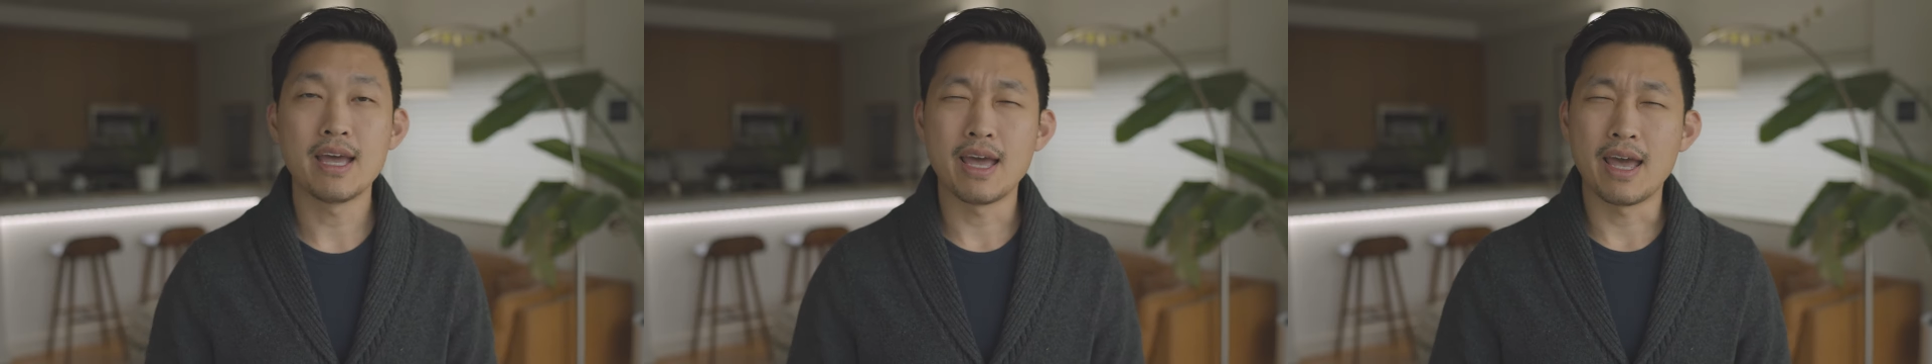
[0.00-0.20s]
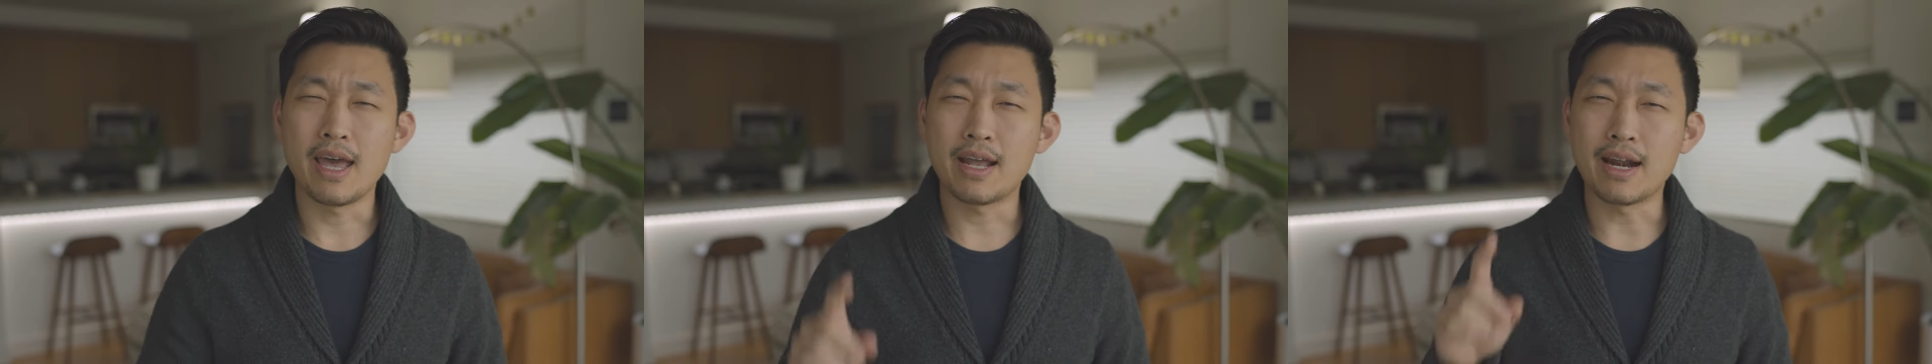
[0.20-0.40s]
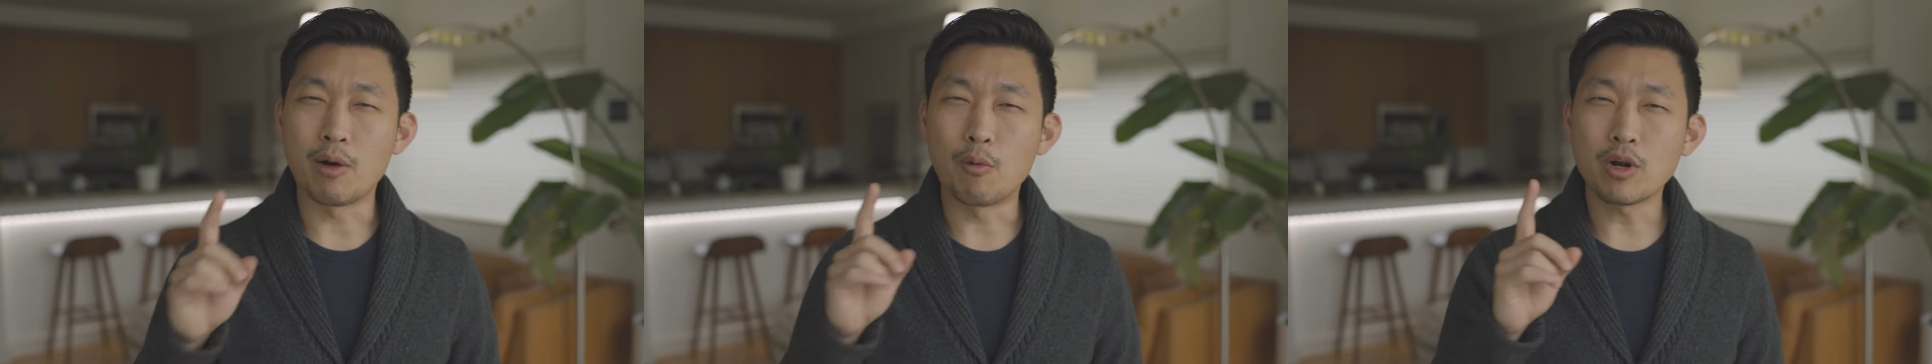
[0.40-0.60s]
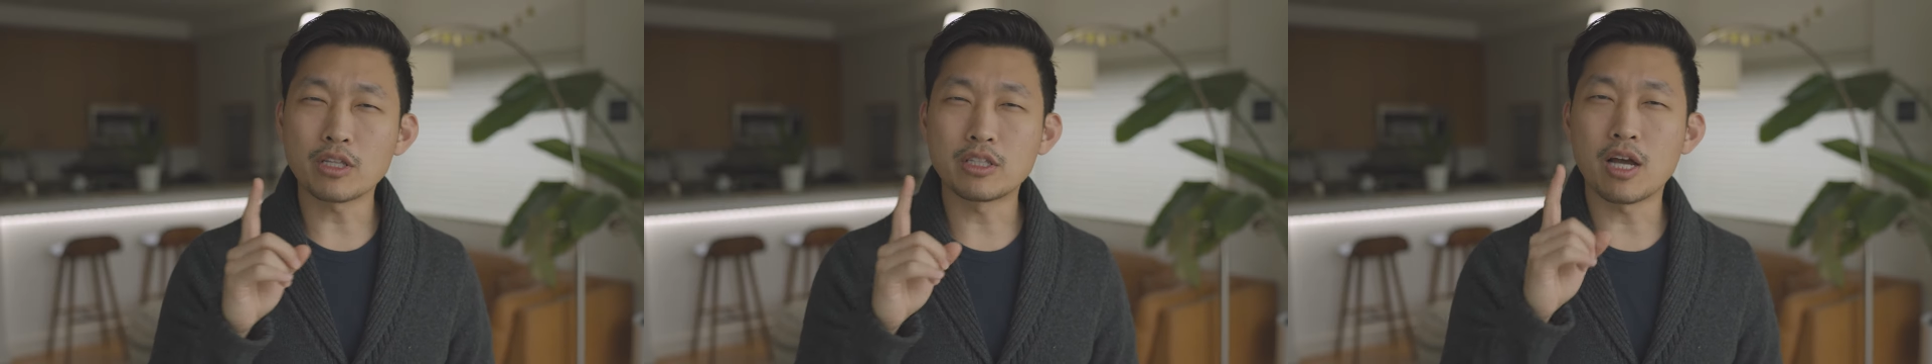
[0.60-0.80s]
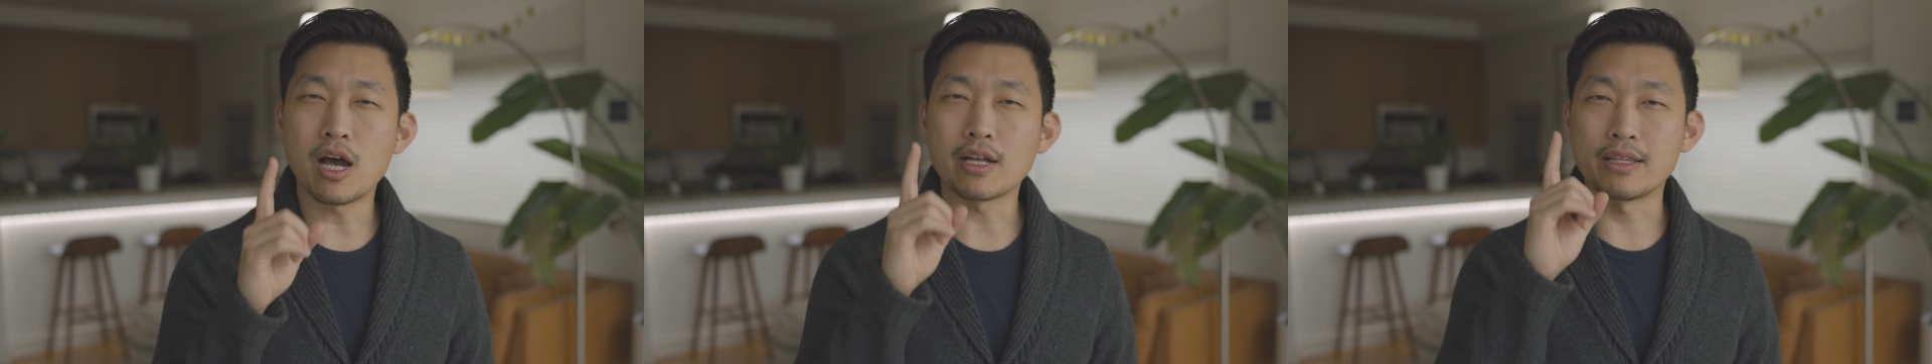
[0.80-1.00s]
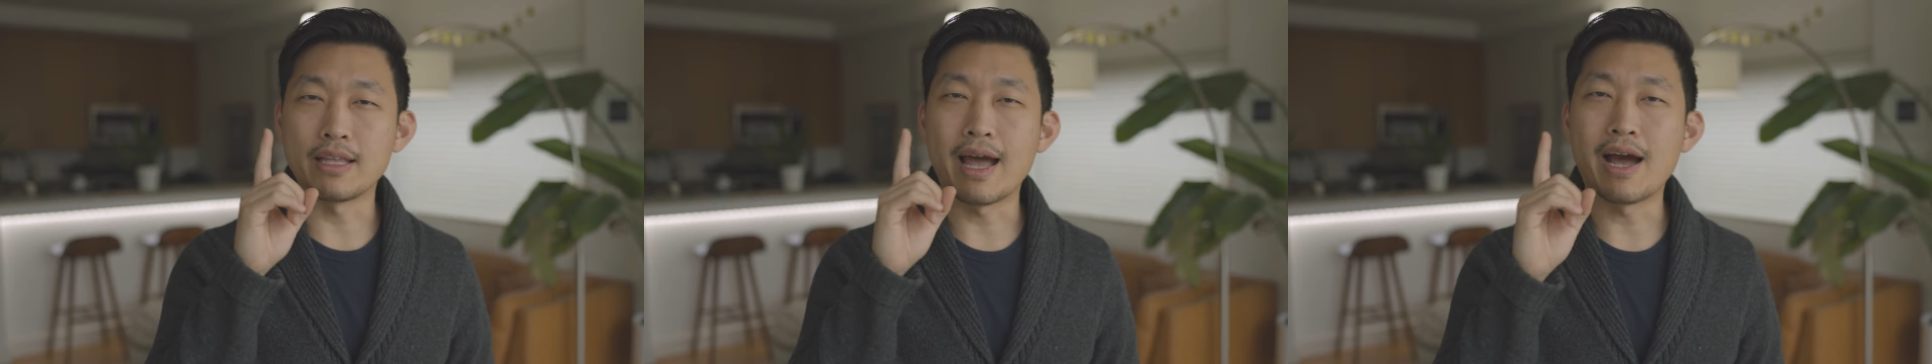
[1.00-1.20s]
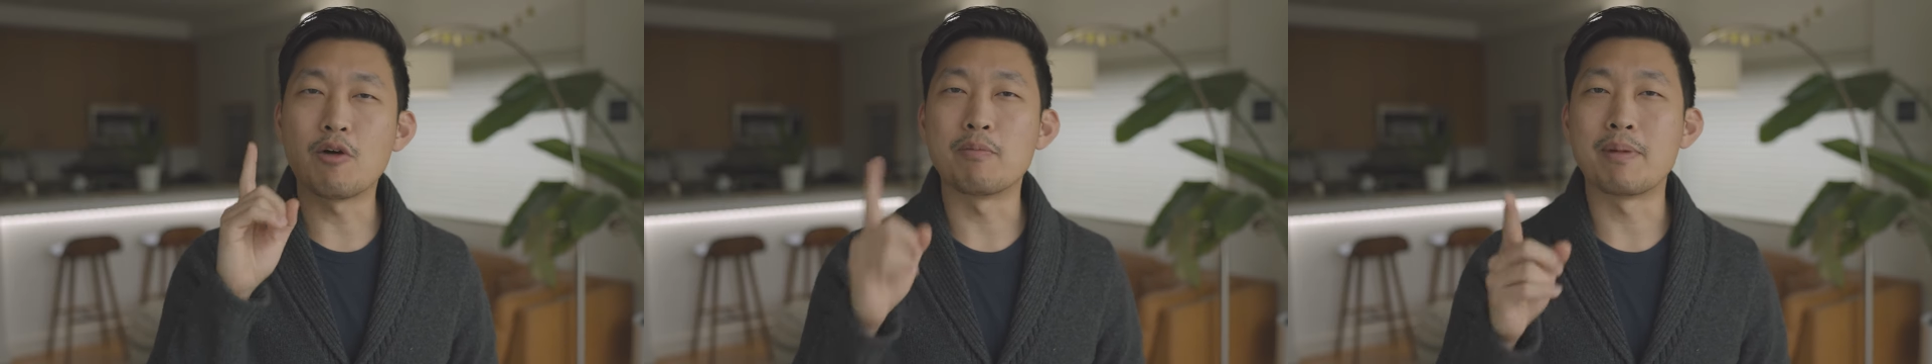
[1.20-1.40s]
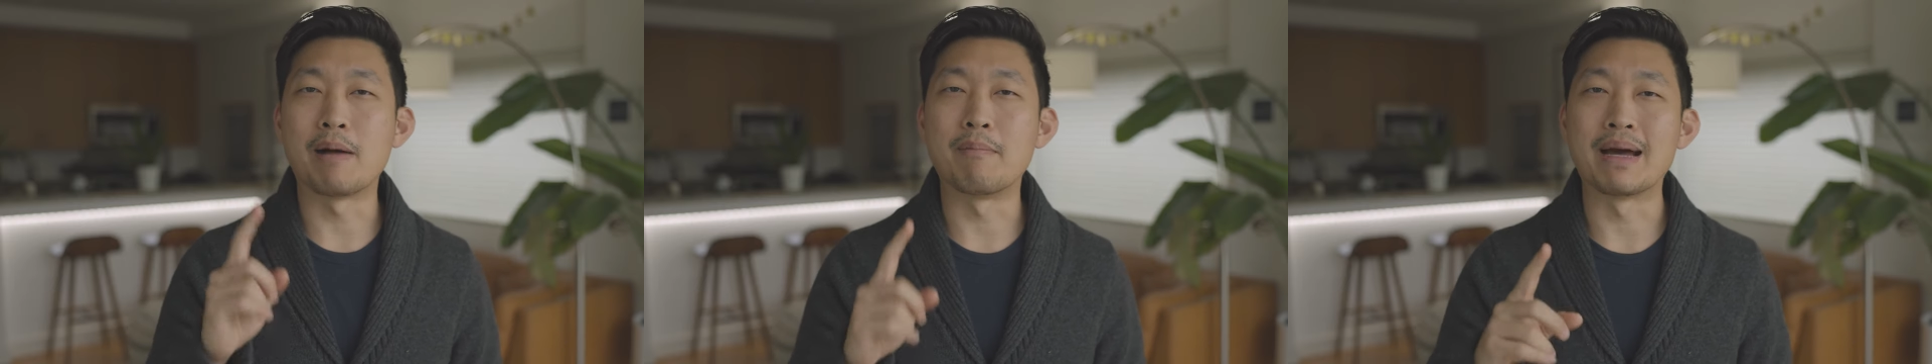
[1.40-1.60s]
And I wanna talk now
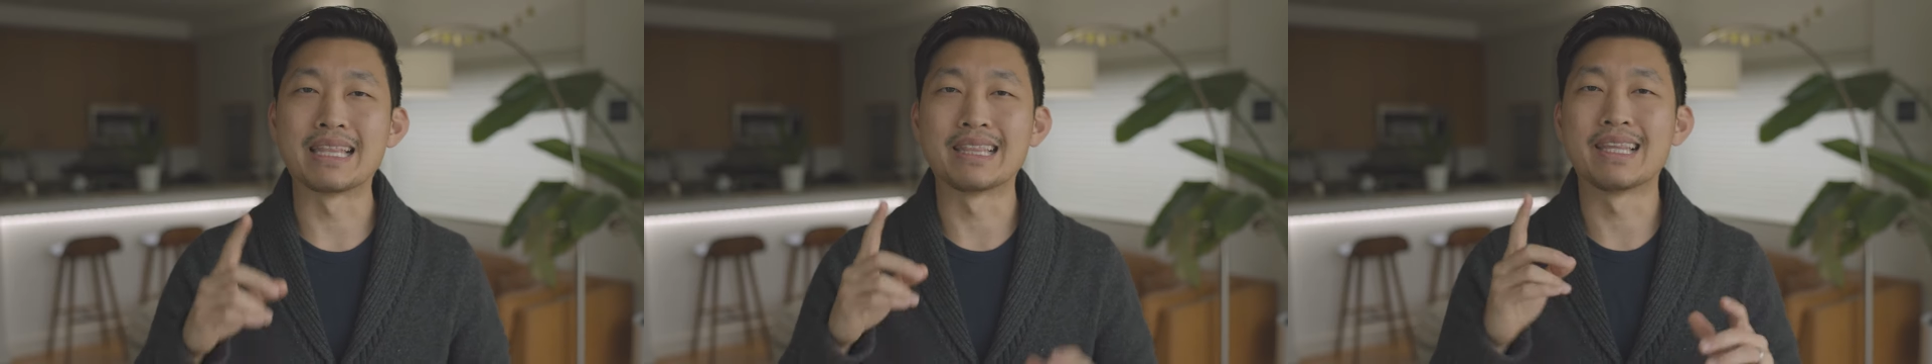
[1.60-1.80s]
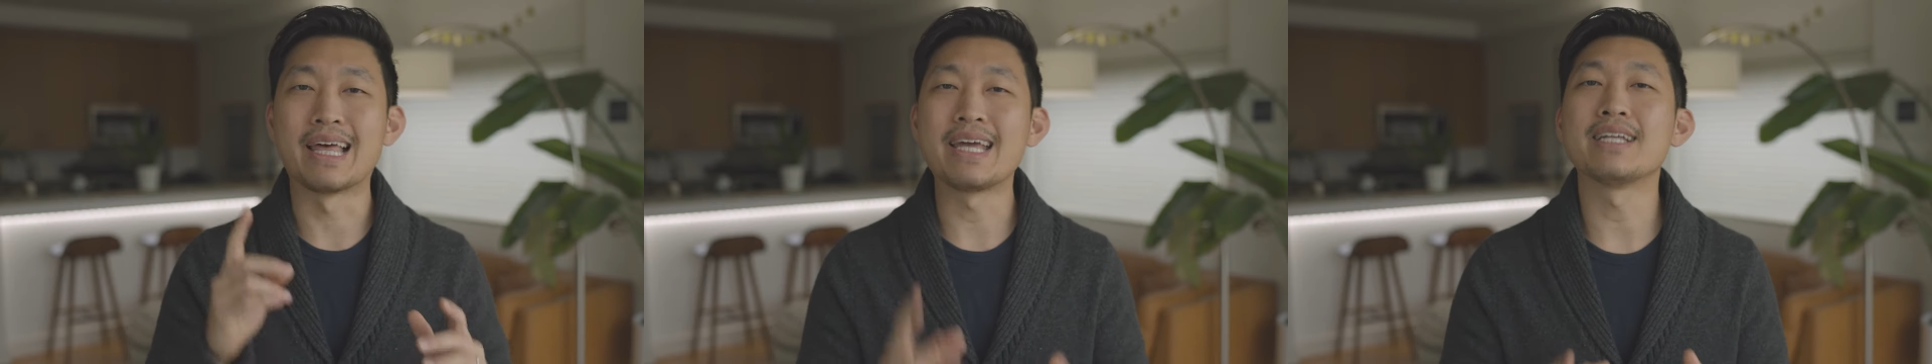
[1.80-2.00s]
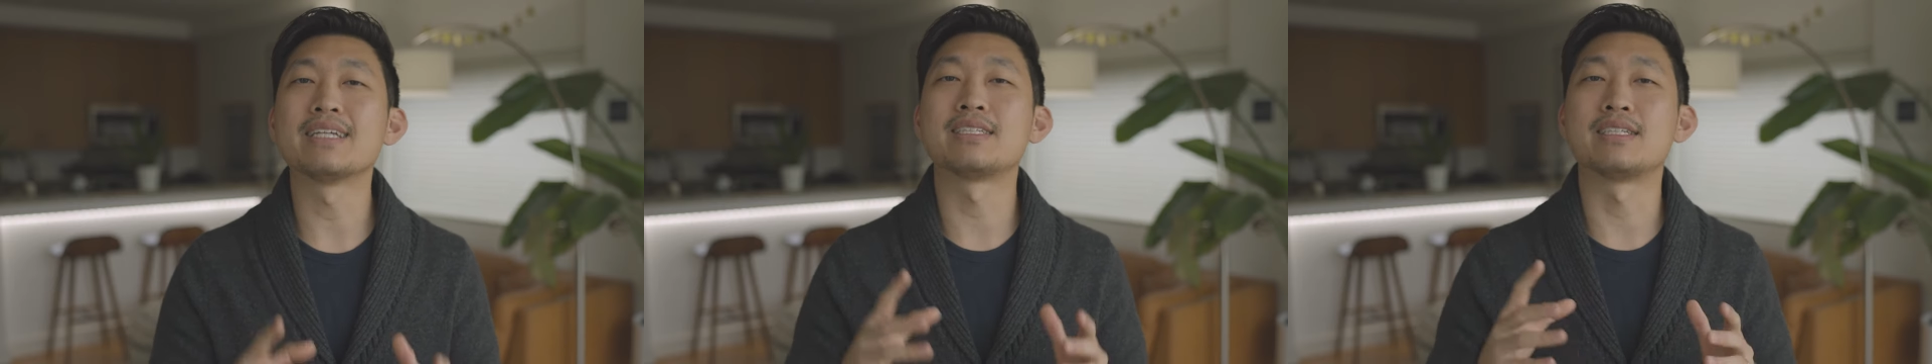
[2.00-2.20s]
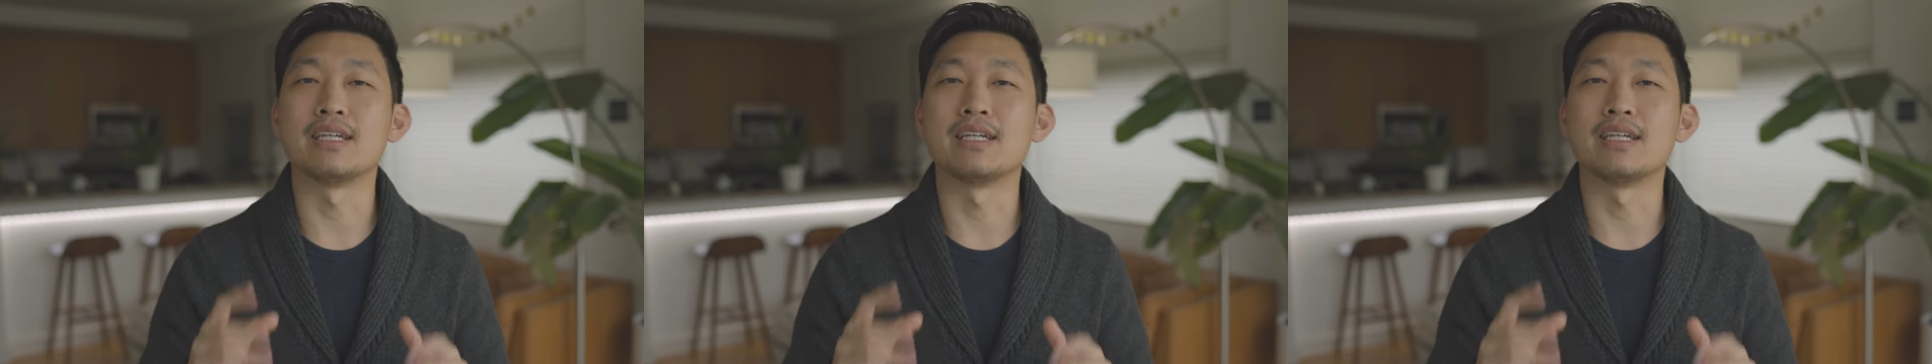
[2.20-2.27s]
about my latest